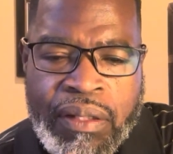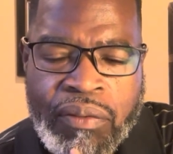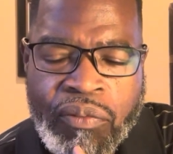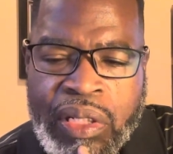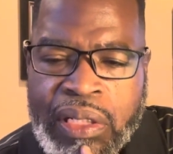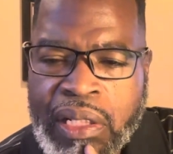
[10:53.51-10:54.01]

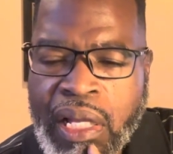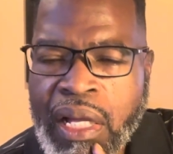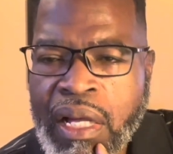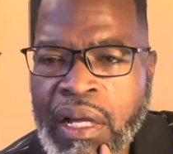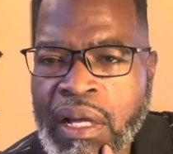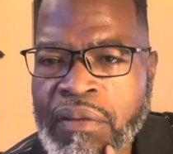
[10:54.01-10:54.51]
We
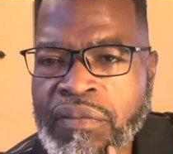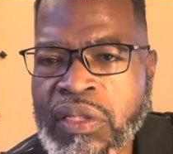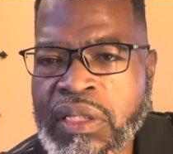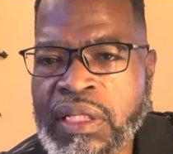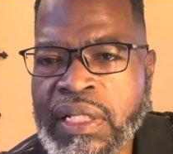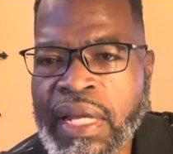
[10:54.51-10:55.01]
love to
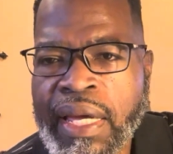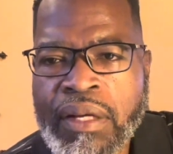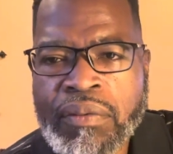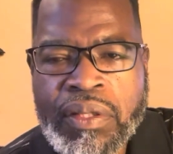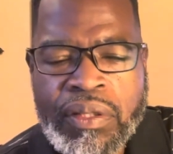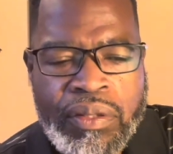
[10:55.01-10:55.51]
connect
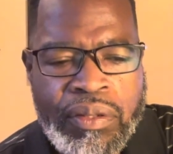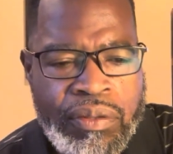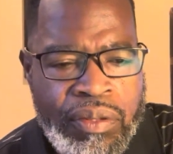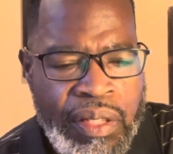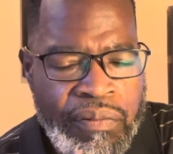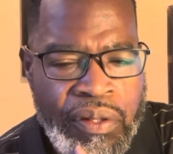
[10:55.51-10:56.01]
with you,
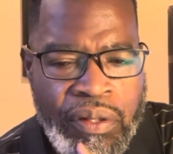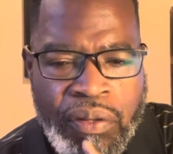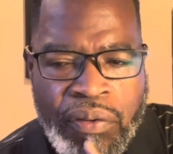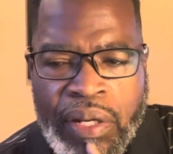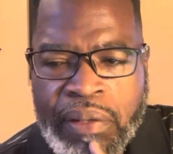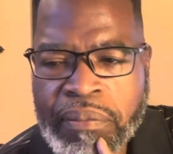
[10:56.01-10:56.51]
give you a
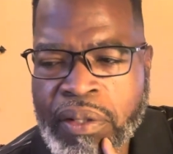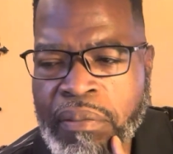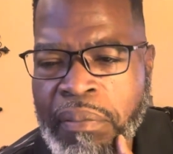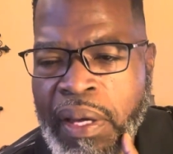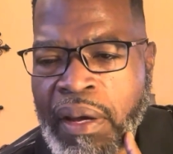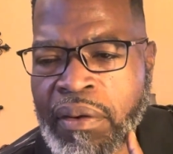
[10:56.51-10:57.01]
great big
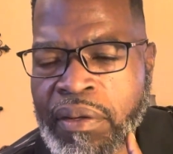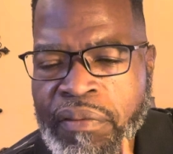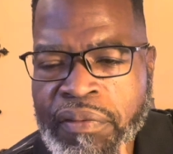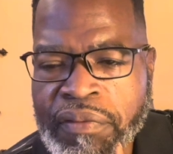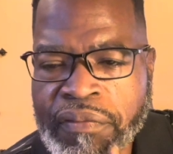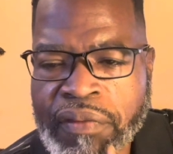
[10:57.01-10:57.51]
bear hug
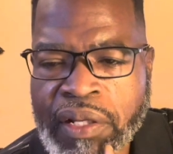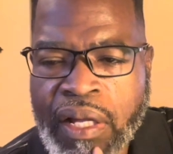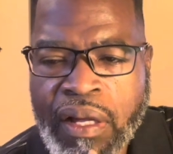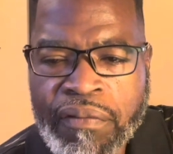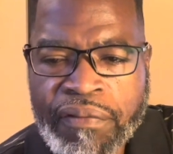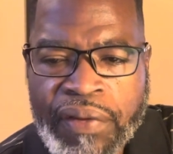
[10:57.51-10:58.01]
of
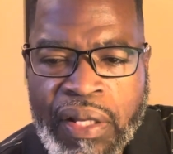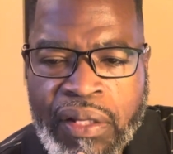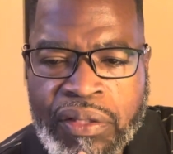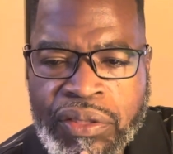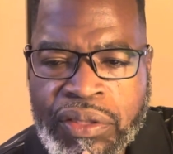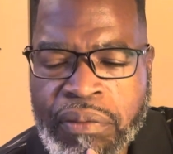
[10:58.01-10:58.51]
love,
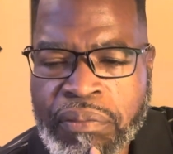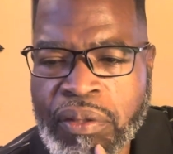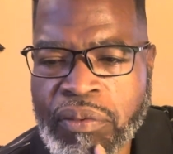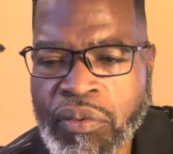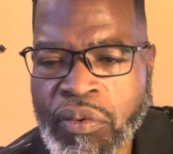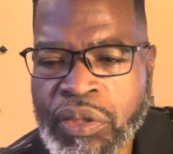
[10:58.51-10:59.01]
fellowship,
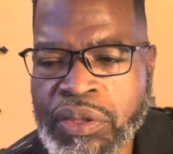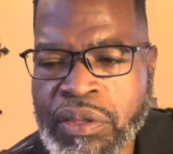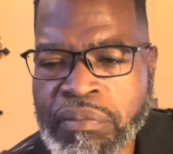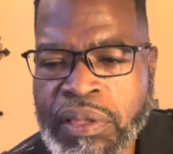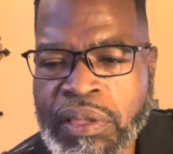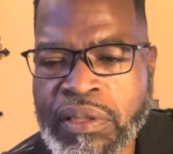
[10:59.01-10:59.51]
and worship,
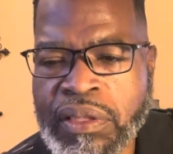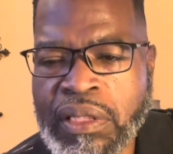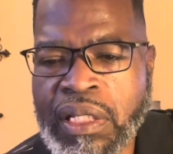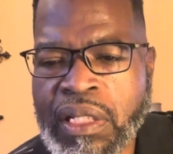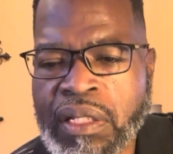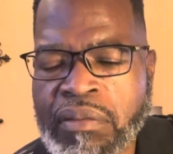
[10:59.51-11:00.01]
and
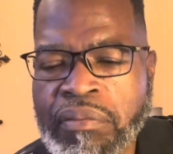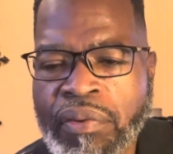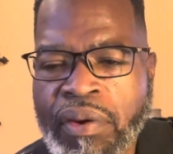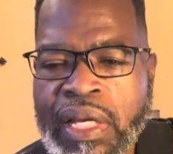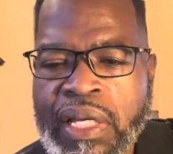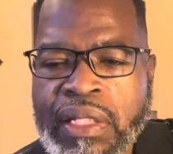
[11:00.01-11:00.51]
sing, and
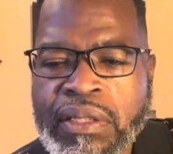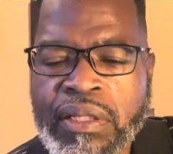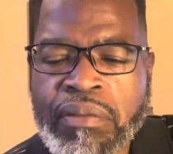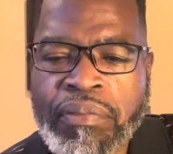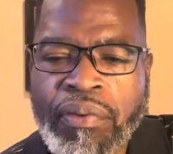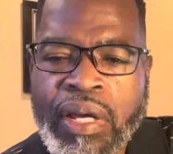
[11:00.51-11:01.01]
praise, and
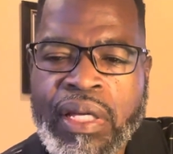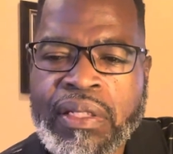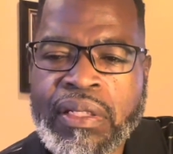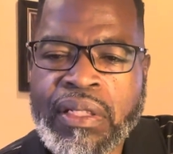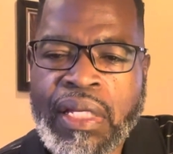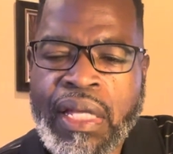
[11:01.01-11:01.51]
pray
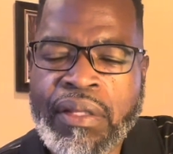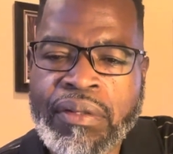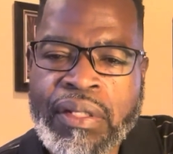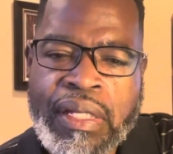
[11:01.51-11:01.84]
together,